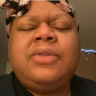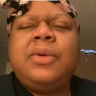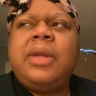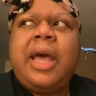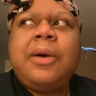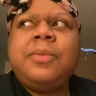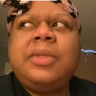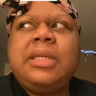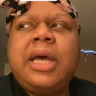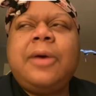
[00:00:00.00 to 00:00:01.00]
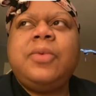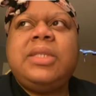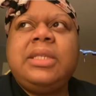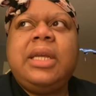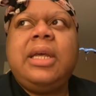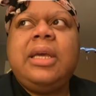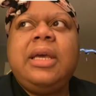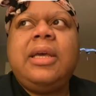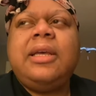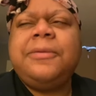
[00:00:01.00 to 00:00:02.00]
So now I'm I was
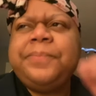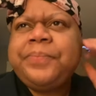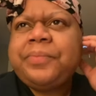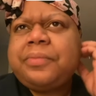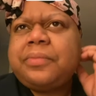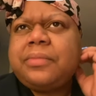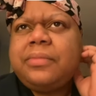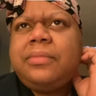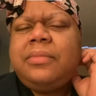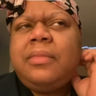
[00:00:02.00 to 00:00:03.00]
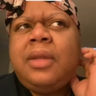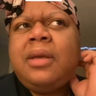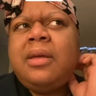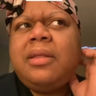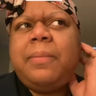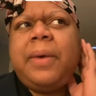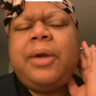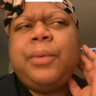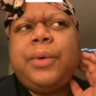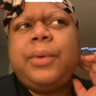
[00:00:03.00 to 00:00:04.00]
sitting in the
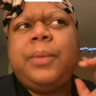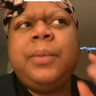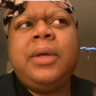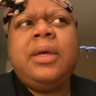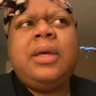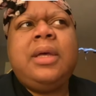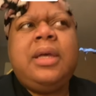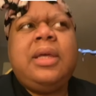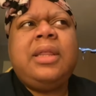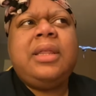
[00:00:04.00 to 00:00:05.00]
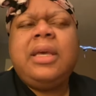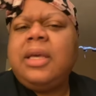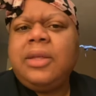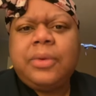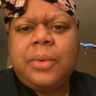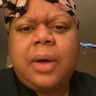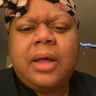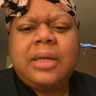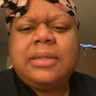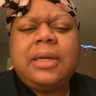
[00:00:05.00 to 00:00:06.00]
bedroom thinking through
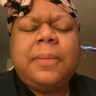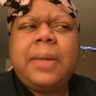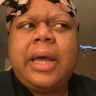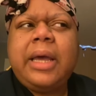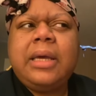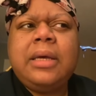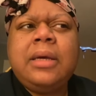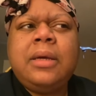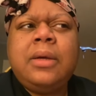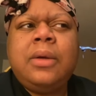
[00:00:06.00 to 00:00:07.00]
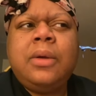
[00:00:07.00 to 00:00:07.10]
all this and I'm like,